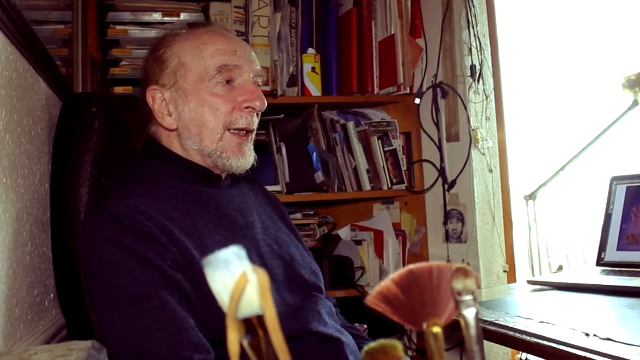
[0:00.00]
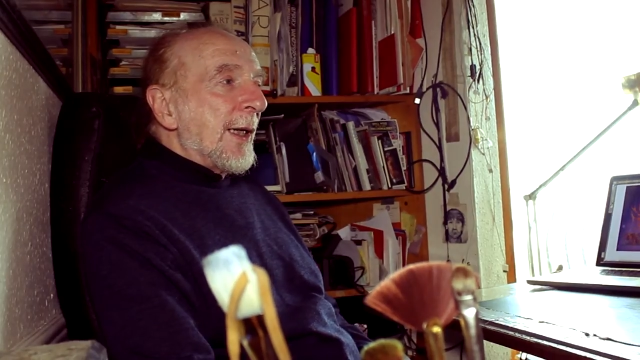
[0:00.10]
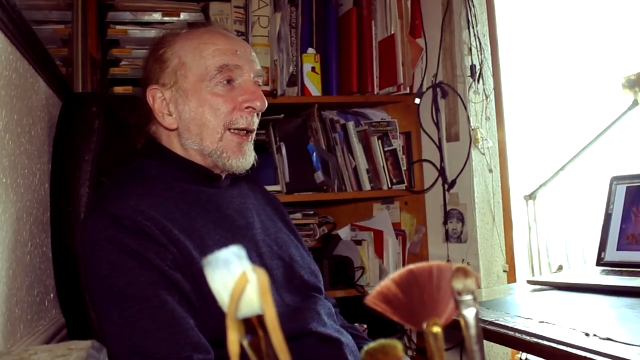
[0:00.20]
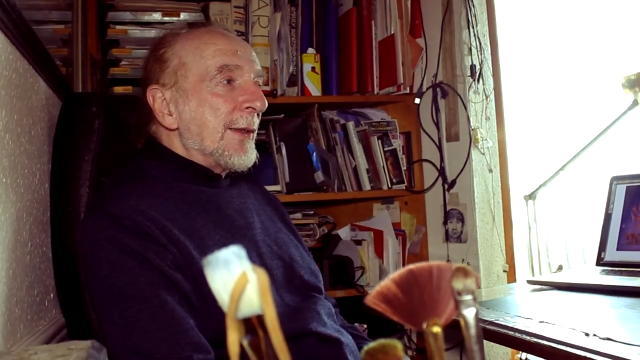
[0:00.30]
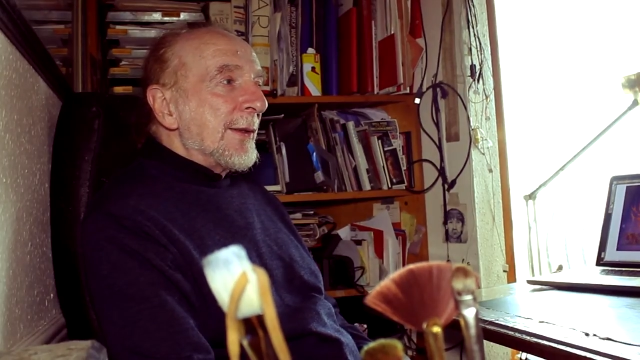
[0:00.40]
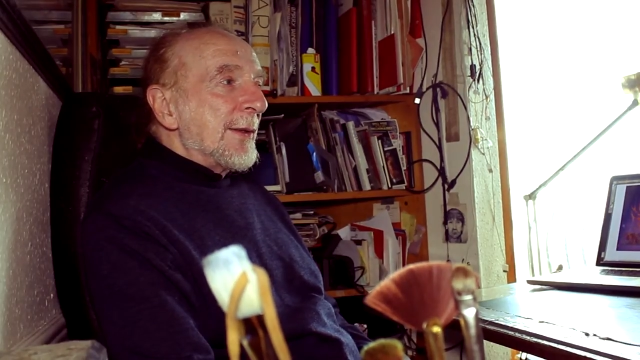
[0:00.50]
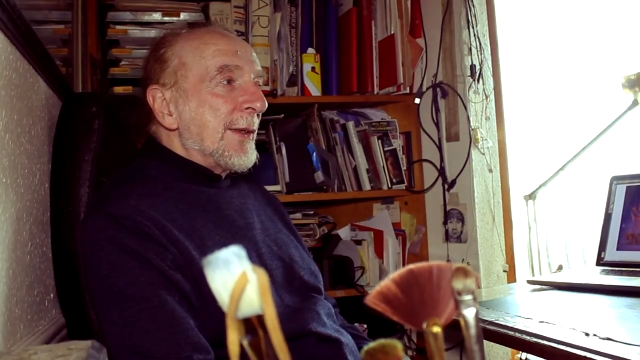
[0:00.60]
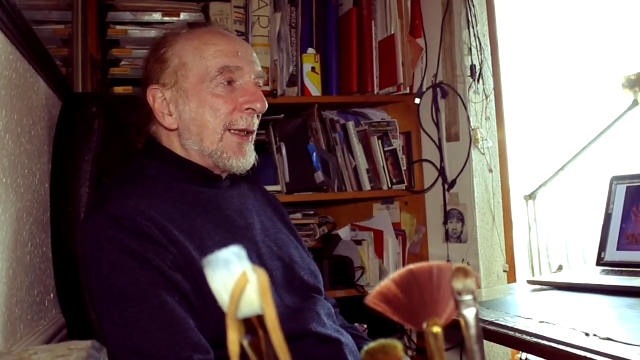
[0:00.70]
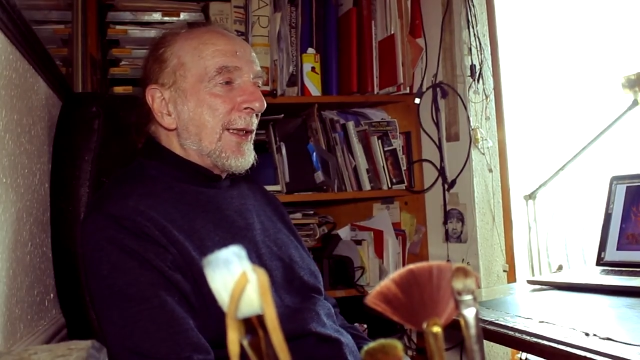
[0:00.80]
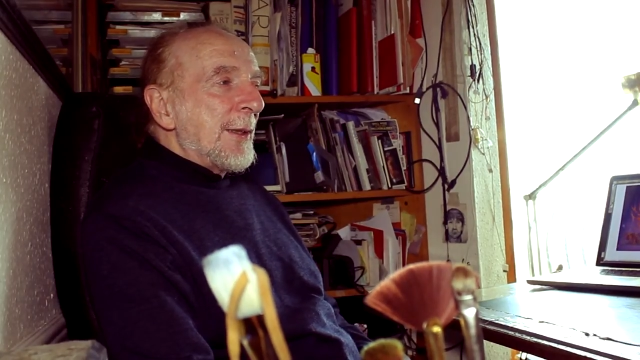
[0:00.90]
and
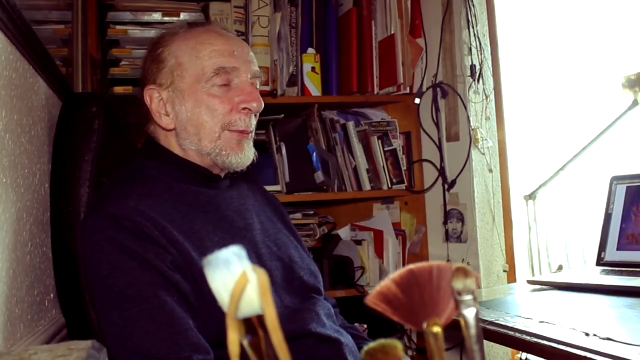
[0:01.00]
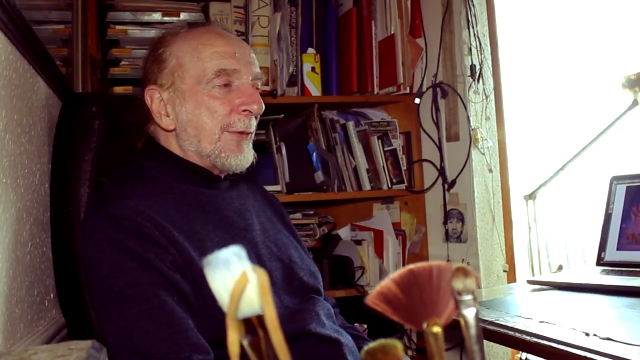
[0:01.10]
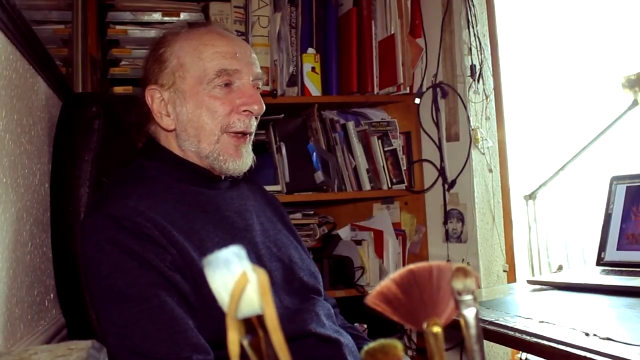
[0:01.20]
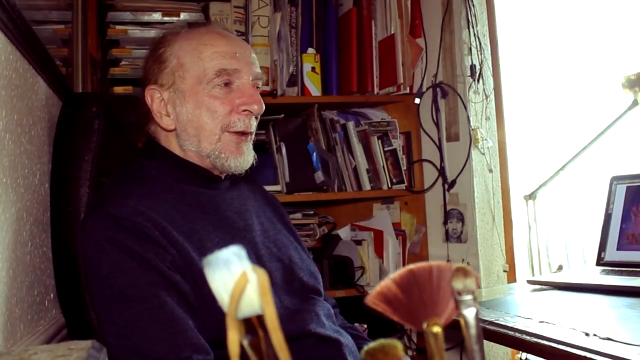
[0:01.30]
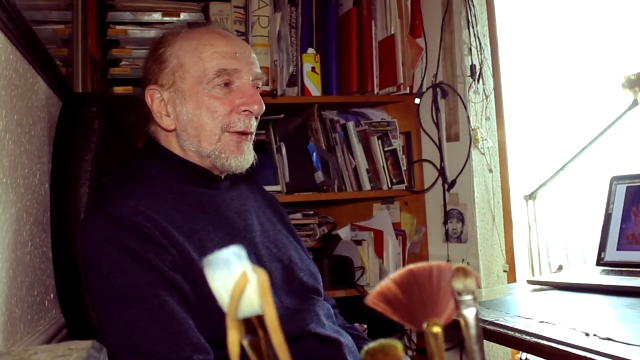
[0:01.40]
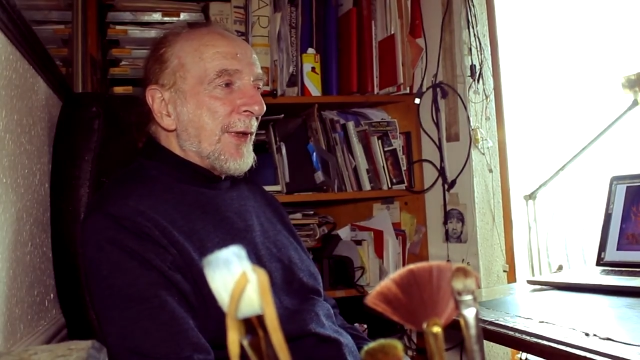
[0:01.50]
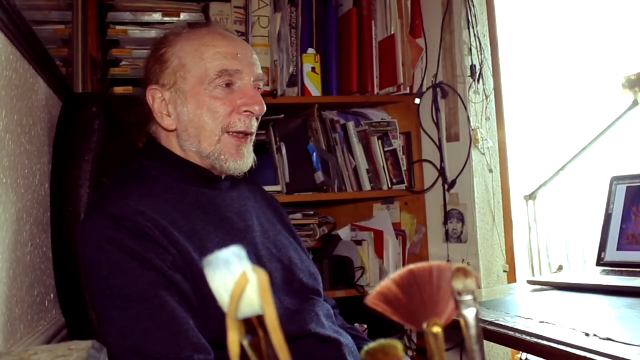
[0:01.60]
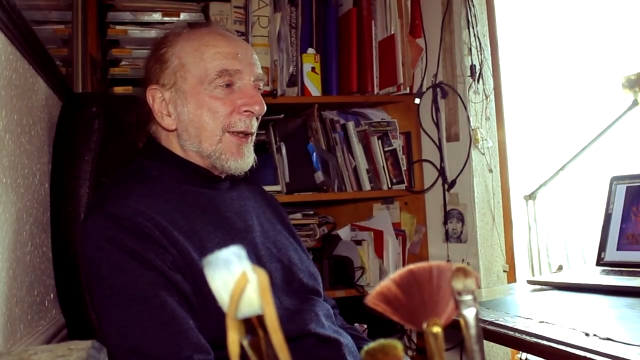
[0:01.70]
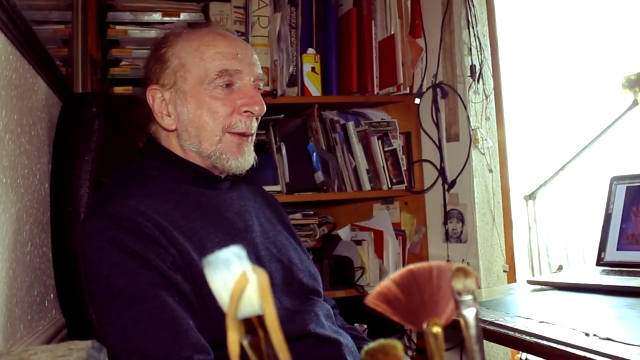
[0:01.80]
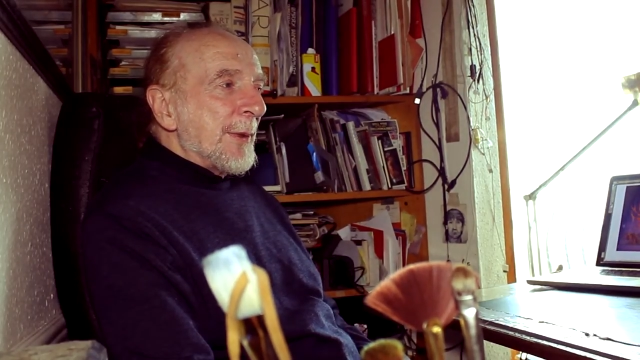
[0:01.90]
that had a profound
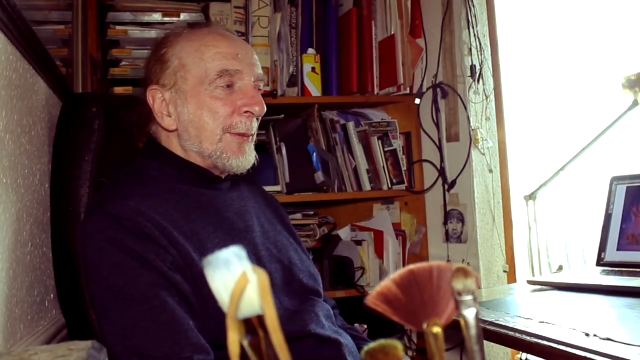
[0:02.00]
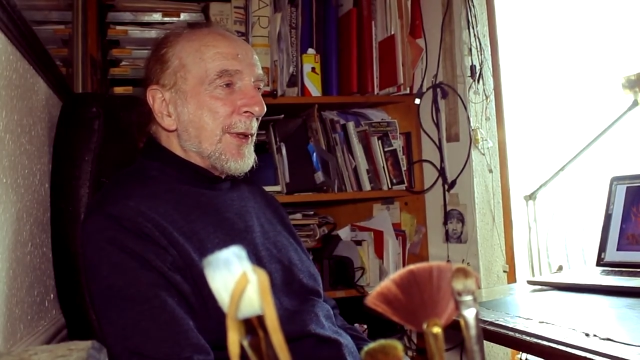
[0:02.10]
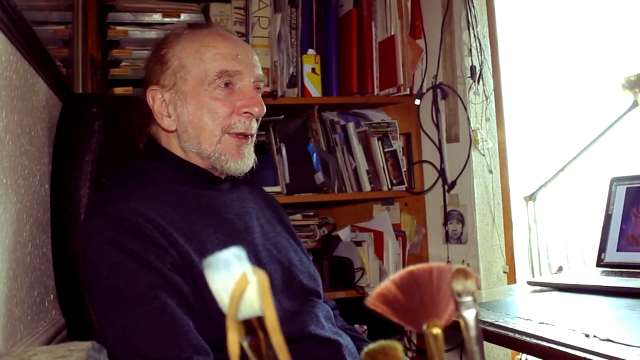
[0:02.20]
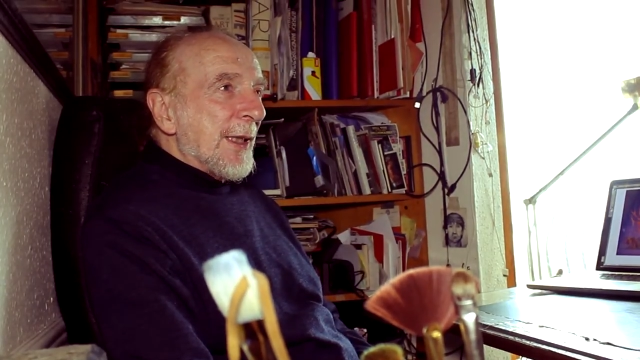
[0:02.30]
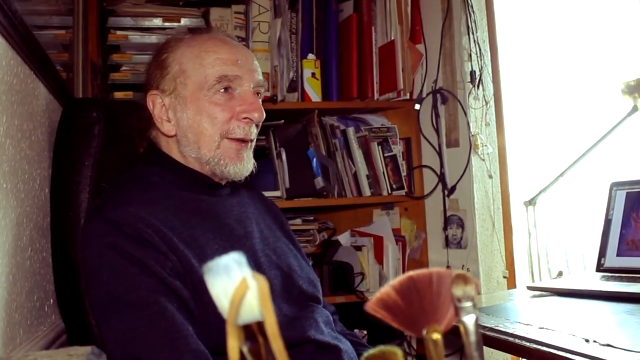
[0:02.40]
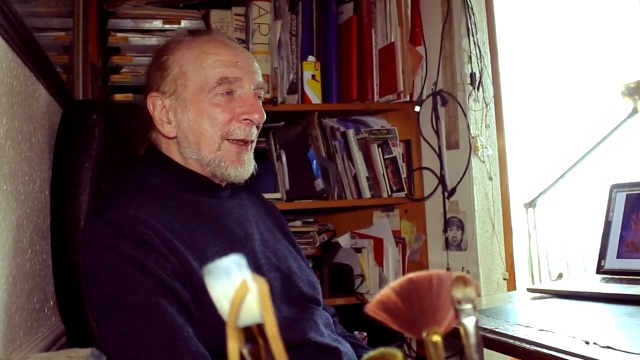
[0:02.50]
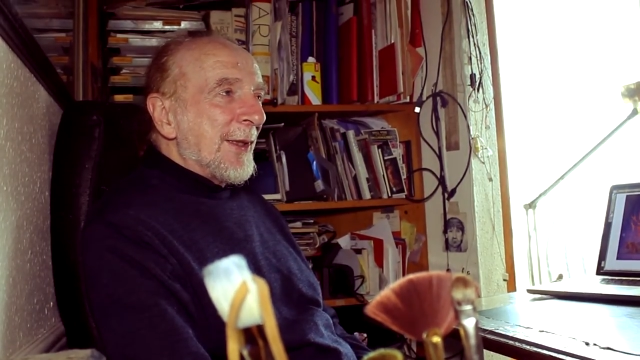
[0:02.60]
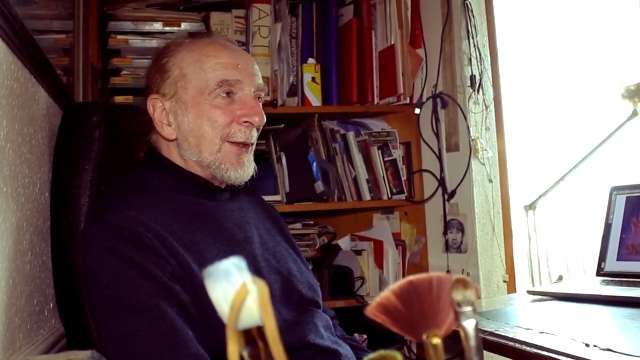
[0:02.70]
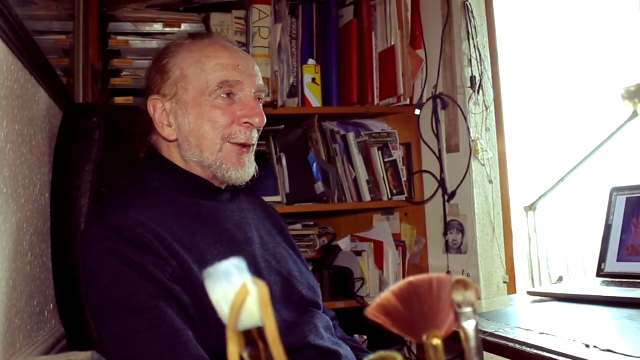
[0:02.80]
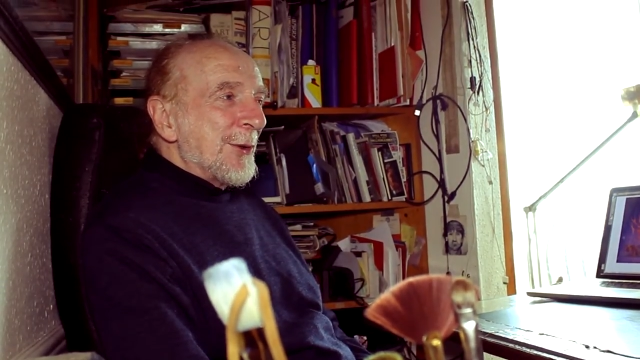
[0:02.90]
effect on me because Harry
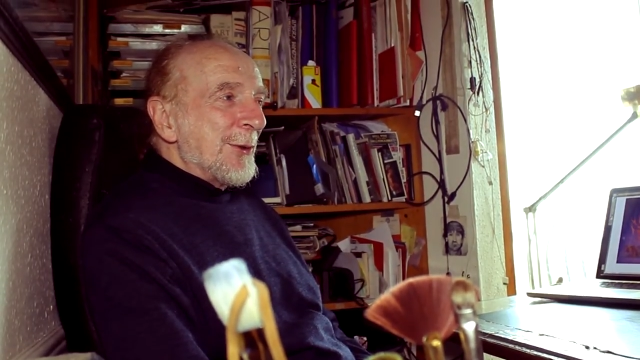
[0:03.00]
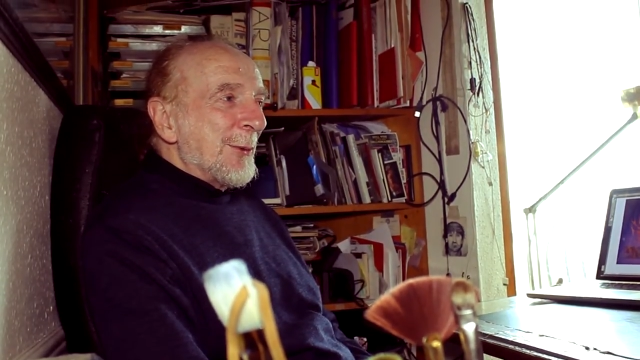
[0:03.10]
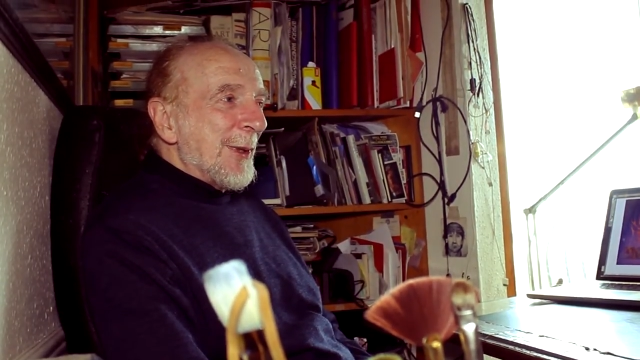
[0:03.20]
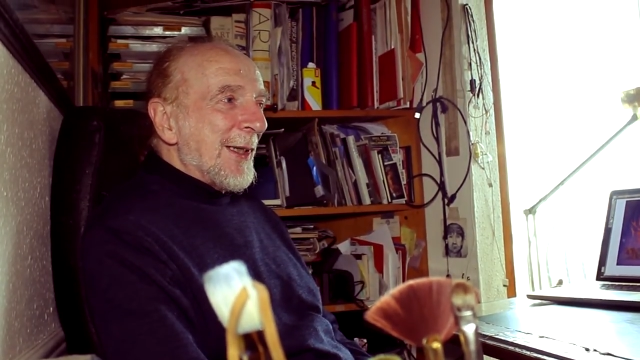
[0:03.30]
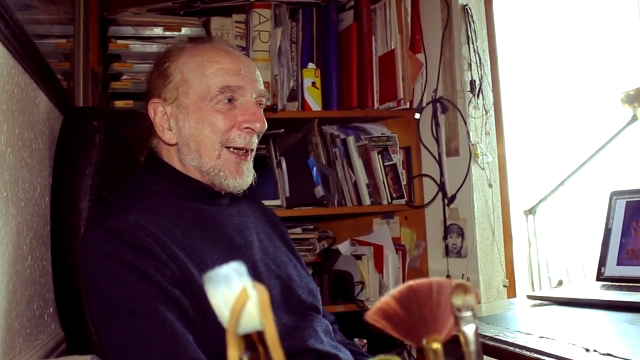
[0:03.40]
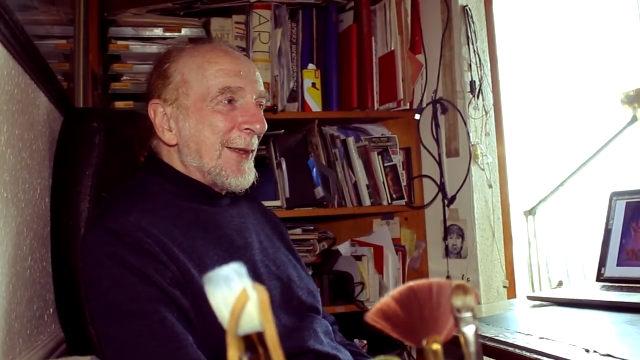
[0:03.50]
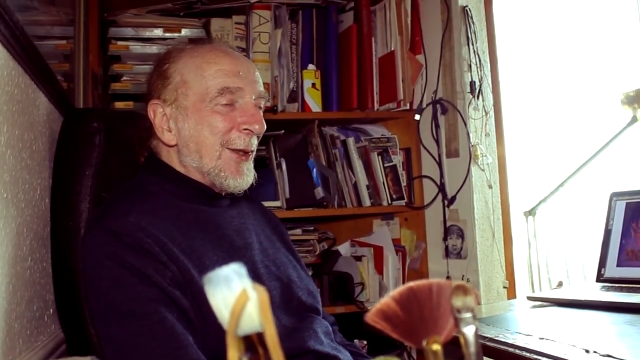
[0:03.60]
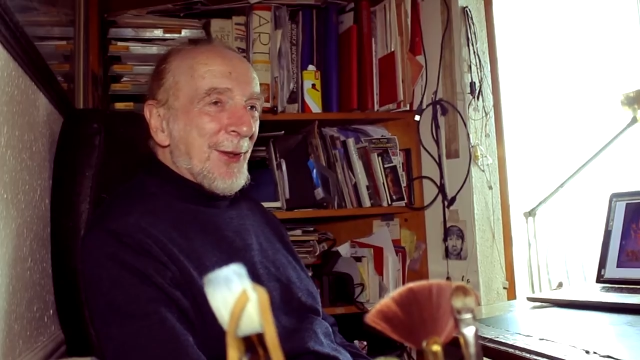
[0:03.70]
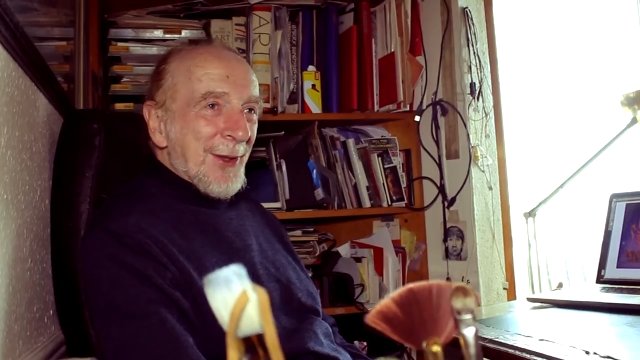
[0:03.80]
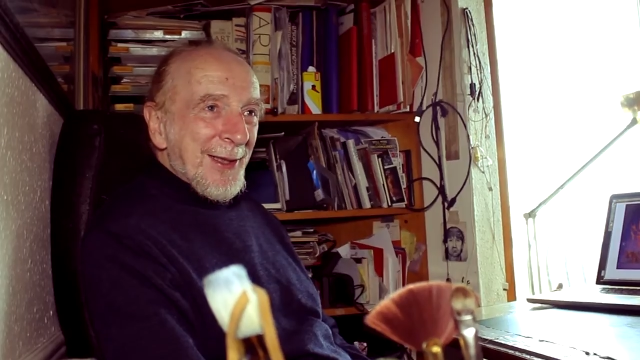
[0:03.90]
Clarke drew the way I
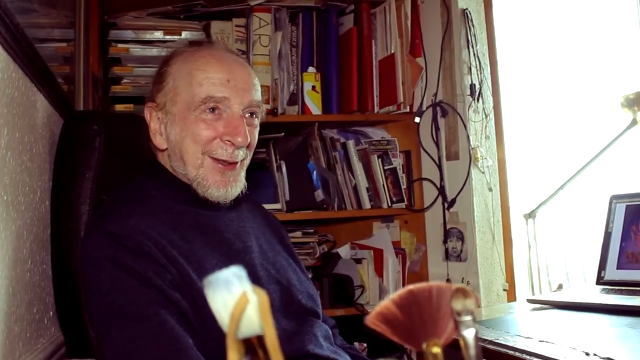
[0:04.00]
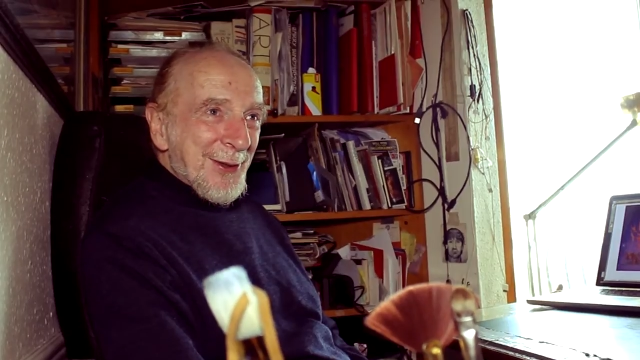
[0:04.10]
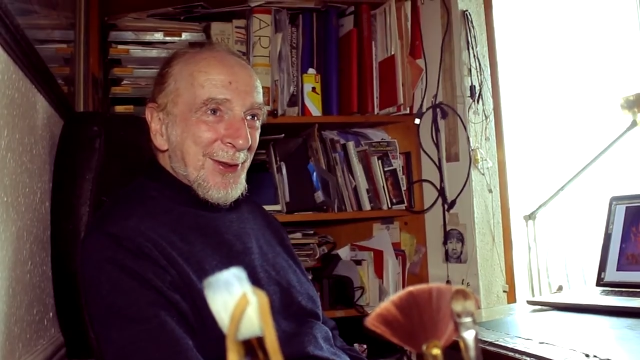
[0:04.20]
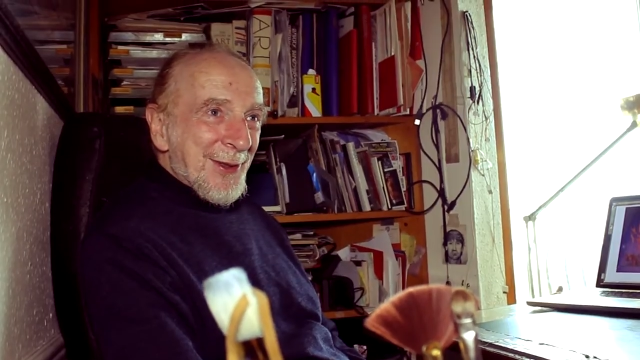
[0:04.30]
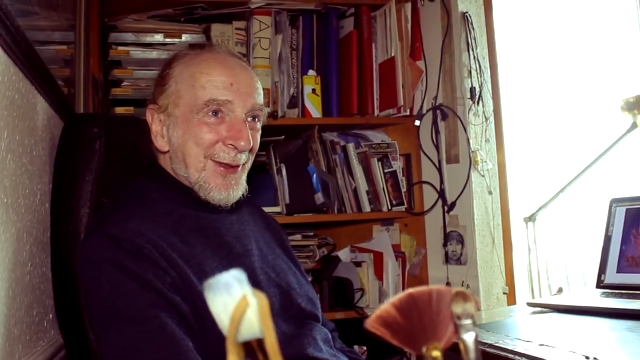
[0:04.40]
thought I could draw.